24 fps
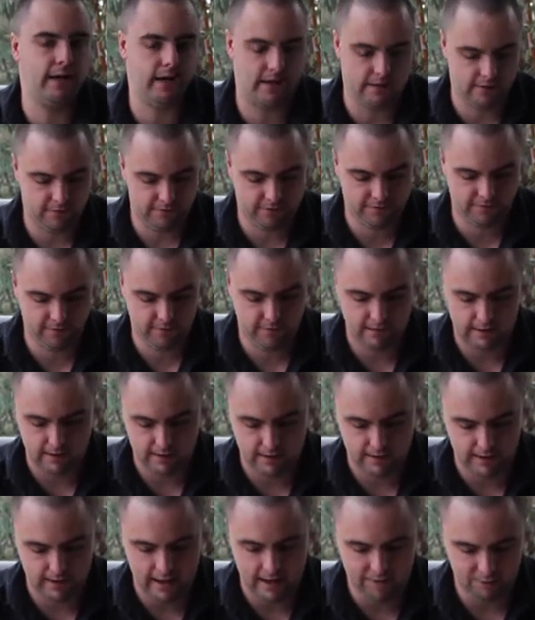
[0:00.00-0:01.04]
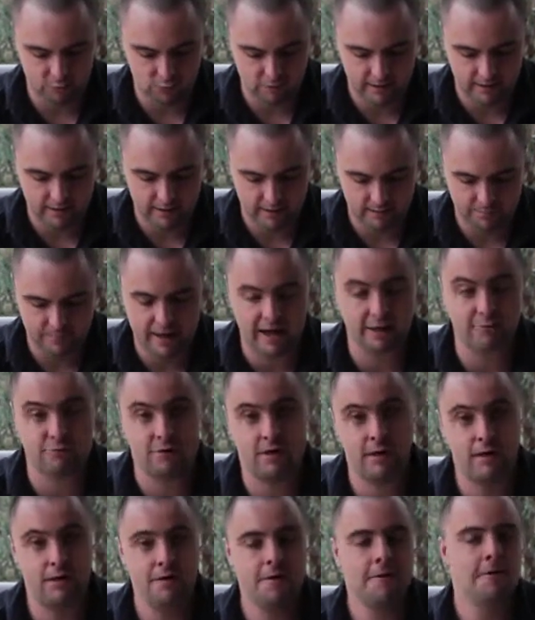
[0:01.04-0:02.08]
It is an ever-ready
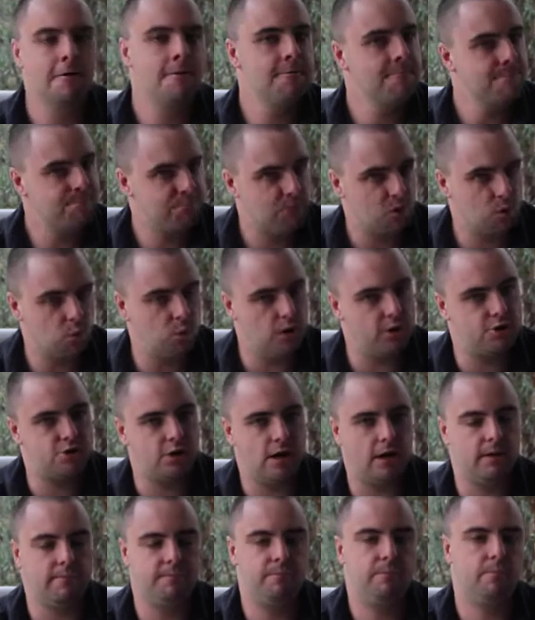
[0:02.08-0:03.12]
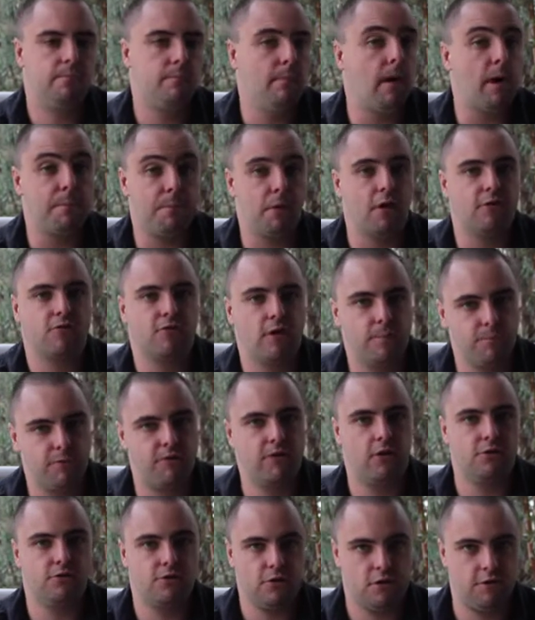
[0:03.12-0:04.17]
battery, which I personally
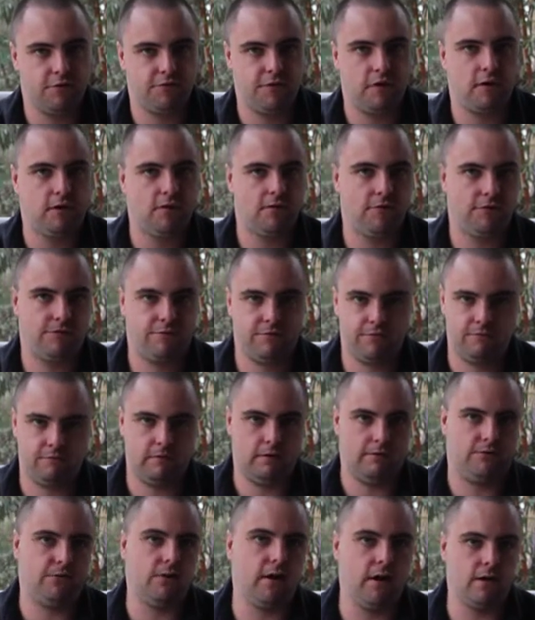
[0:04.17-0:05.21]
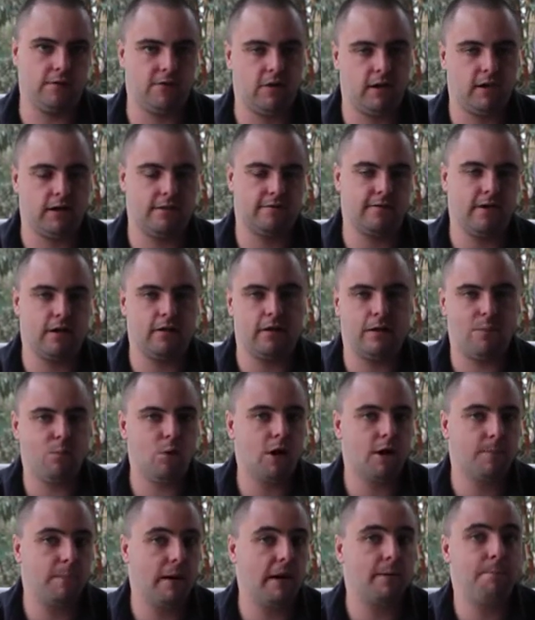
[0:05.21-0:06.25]
prefer Duracells. As far as I can tell, they
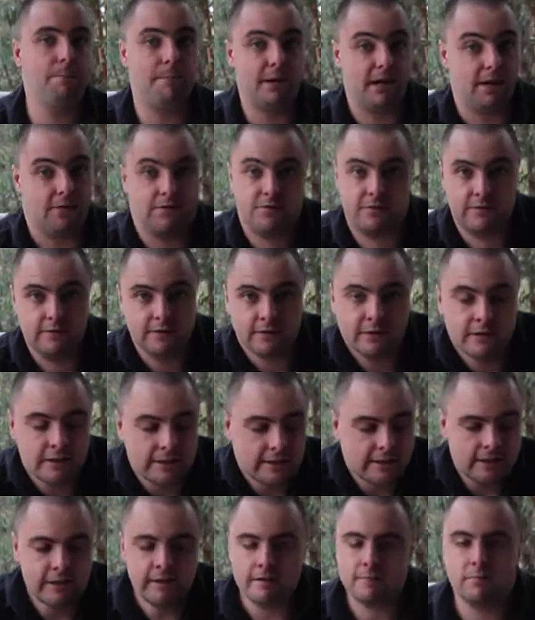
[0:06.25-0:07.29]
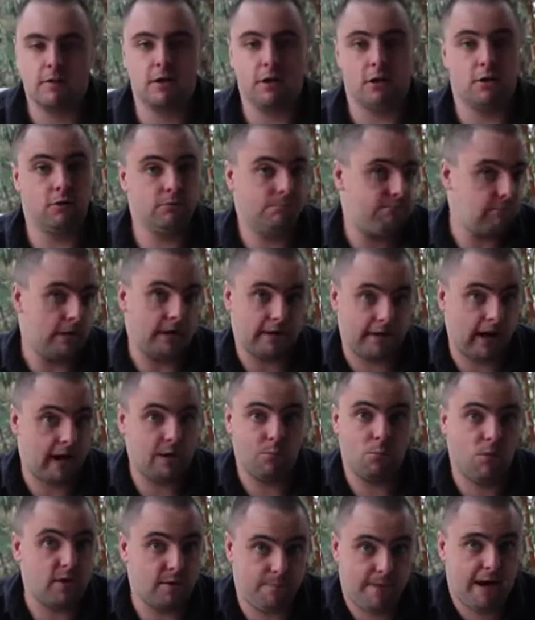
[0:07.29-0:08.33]
work better, but you know, it came
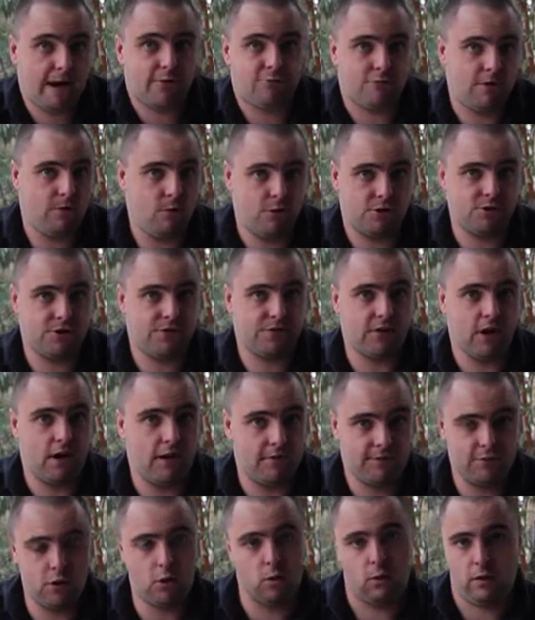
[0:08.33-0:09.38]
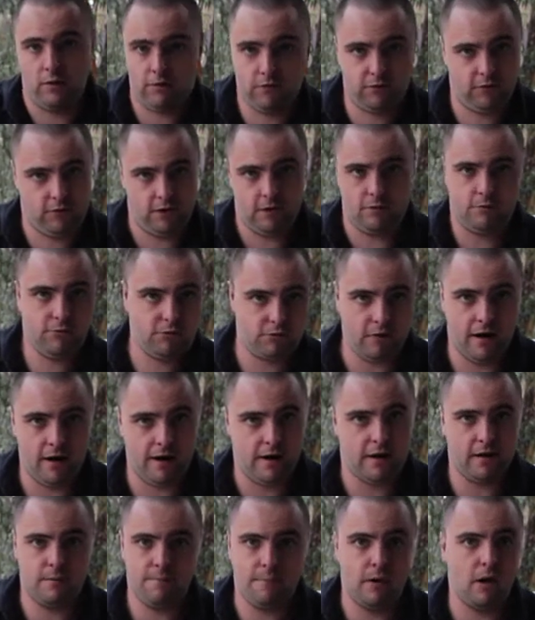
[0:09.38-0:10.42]
with a battery, which is kind of cool. It's, you know, straight
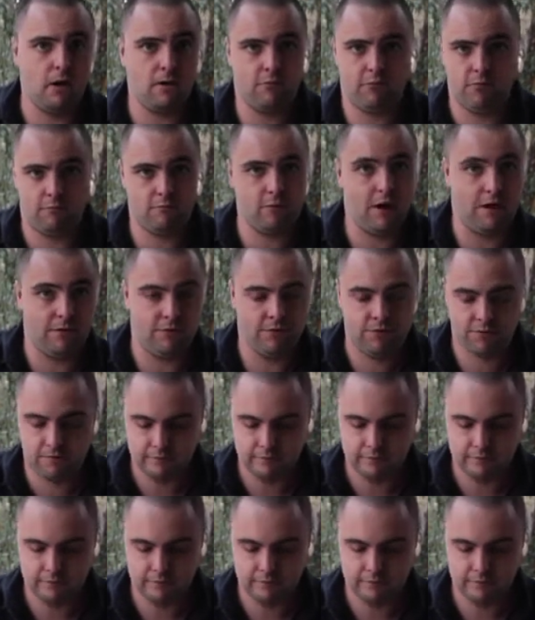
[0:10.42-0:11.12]
out of the box it runs.